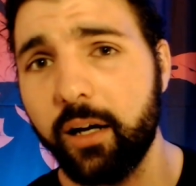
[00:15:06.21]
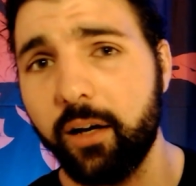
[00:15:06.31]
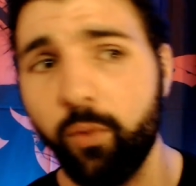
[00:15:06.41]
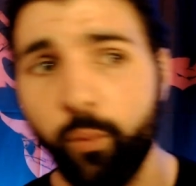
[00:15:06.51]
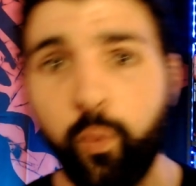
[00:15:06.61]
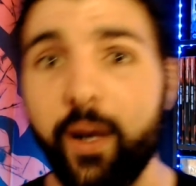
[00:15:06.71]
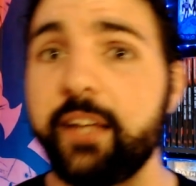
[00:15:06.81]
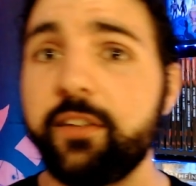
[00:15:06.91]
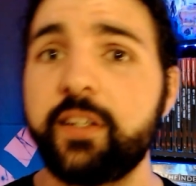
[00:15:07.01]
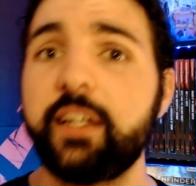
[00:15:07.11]

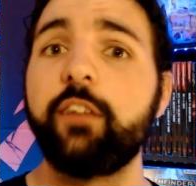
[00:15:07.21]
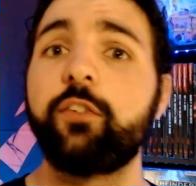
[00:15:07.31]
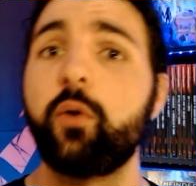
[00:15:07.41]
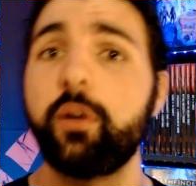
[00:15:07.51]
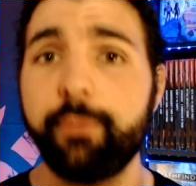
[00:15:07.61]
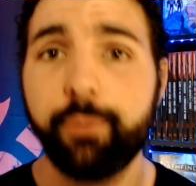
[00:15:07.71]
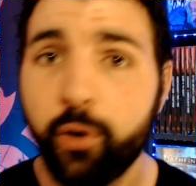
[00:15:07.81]
weight is going to be put